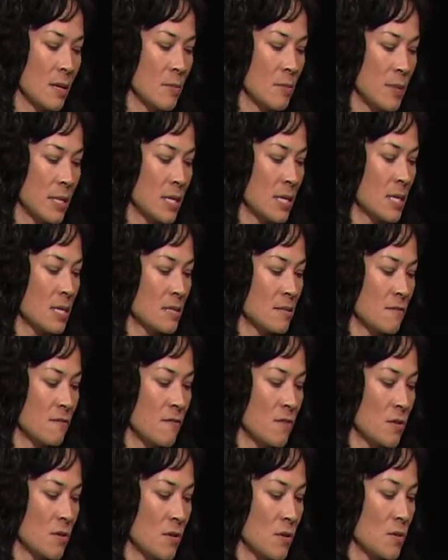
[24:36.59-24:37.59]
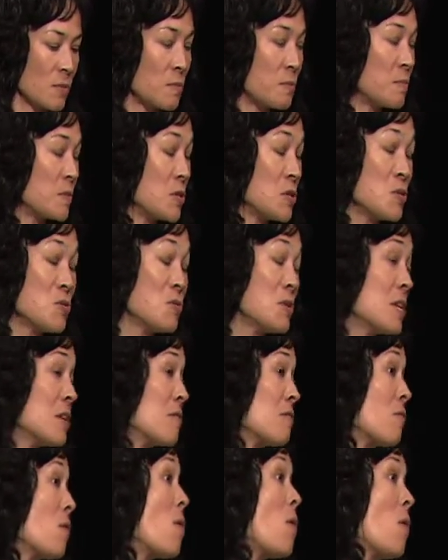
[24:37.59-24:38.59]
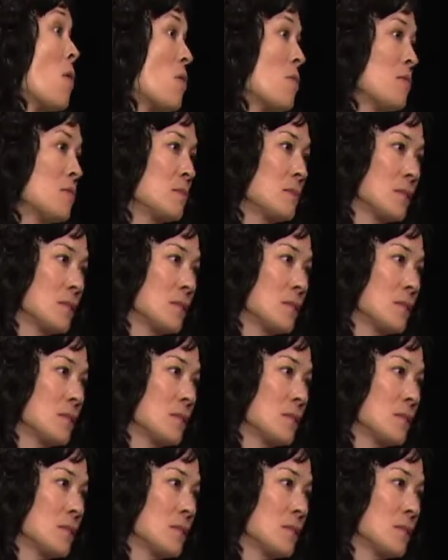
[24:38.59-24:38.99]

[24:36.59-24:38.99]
because of their unique role,